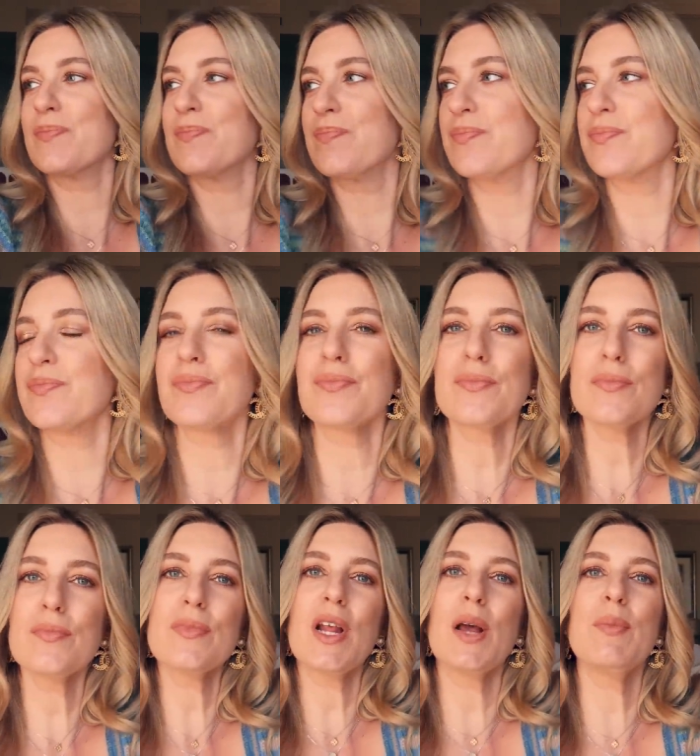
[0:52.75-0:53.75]

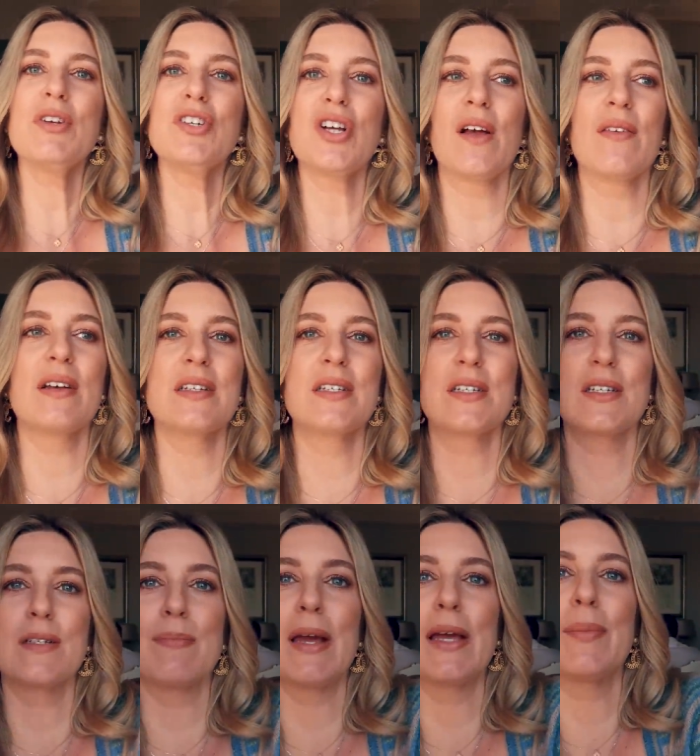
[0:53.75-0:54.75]
I'm gonna shut this
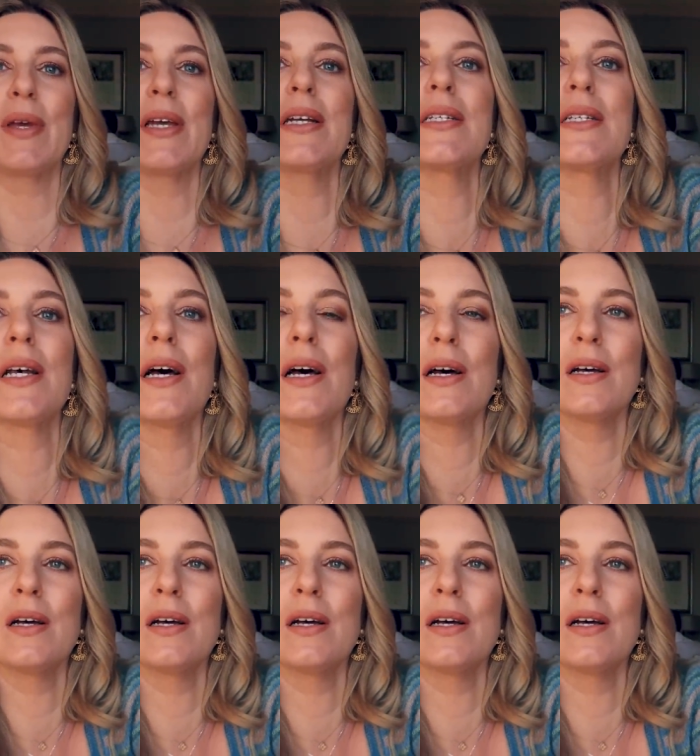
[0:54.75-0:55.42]
because maybe it's